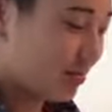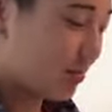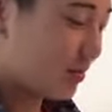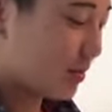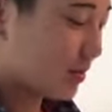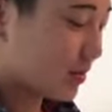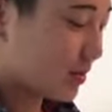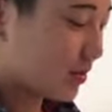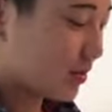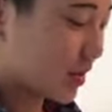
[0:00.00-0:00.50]

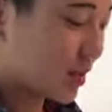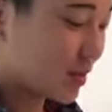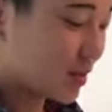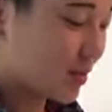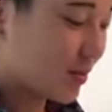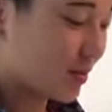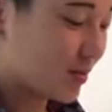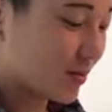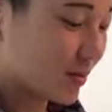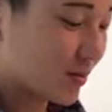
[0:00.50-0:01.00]
you got
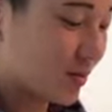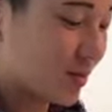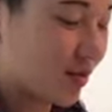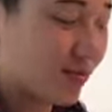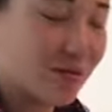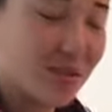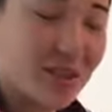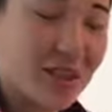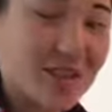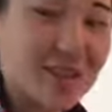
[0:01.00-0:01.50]
some of the
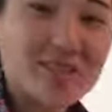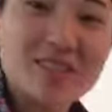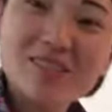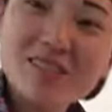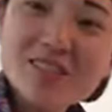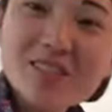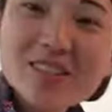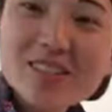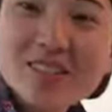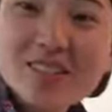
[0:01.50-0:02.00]
stuff down
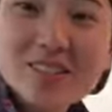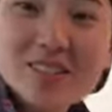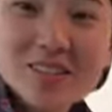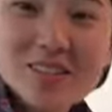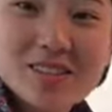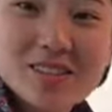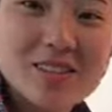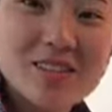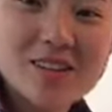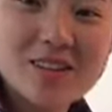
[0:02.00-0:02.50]

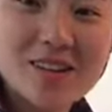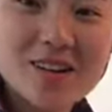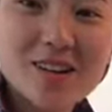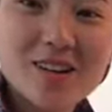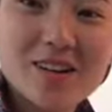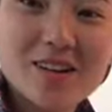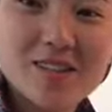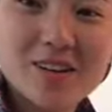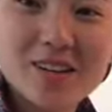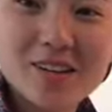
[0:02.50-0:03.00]

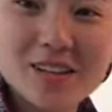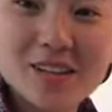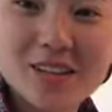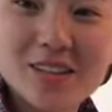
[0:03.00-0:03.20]
already.